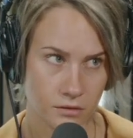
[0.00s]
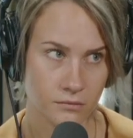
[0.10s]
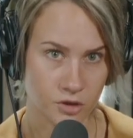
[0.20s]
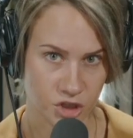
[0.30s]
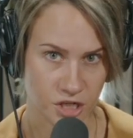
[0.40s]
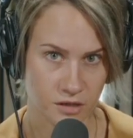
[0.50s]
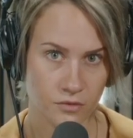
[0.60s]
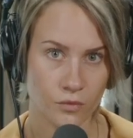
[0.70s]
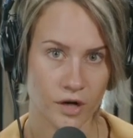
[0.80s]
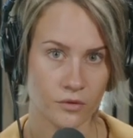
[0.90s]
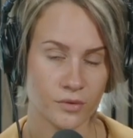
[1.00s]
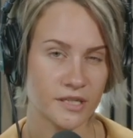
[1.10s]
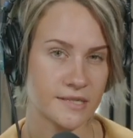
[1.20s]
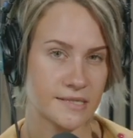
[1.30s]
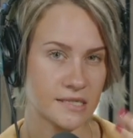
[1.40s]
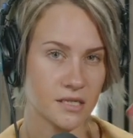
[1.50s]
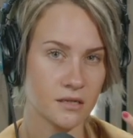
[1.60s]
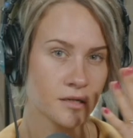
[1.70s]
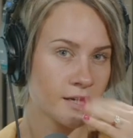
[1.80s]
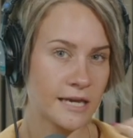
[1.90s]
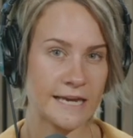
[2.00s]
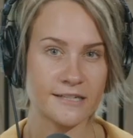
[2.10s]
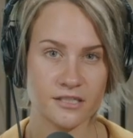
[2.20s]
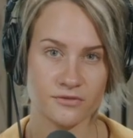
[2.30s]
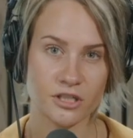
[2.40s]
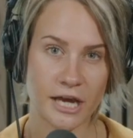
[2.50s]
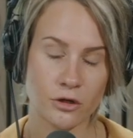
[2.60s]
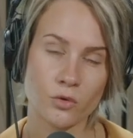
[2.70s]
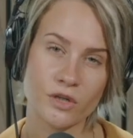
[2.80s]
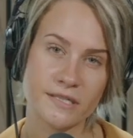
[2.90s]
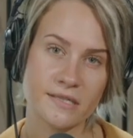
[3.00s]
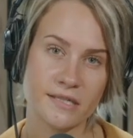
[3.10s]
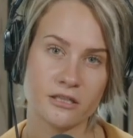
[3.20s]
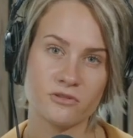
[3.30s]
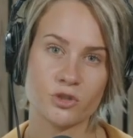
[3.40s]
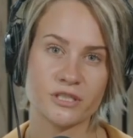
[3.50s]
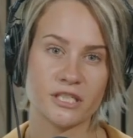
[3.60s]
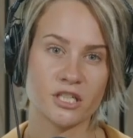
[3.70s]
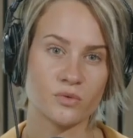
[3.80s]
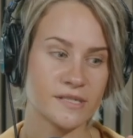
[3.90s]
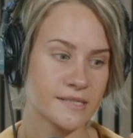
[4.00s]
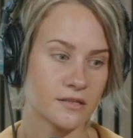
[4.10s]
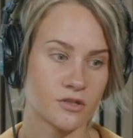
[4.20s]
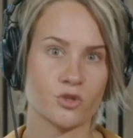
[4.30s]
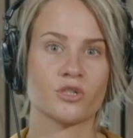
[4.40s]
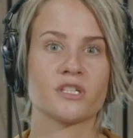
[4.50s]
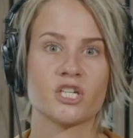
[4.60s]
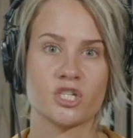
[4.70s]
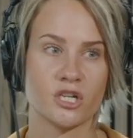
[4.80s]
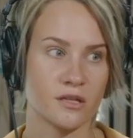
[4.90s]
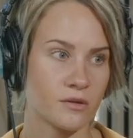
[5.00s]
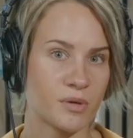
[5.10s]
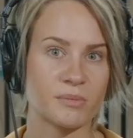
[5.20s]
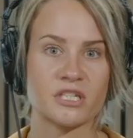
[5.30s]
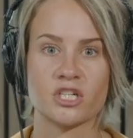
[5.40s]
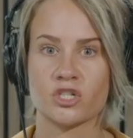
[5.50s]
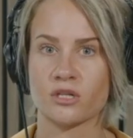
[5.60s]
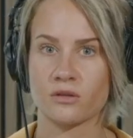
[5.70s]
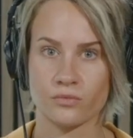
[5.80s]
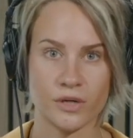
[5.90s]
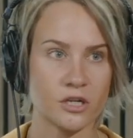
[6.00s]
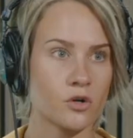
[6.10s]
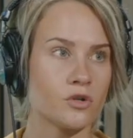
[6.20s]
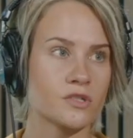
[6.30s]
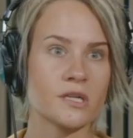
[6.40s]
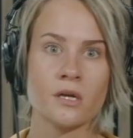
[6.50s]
machine where we see 8 different categories inside of your skin. We see the circulation, the pigmentation, the wrinkles,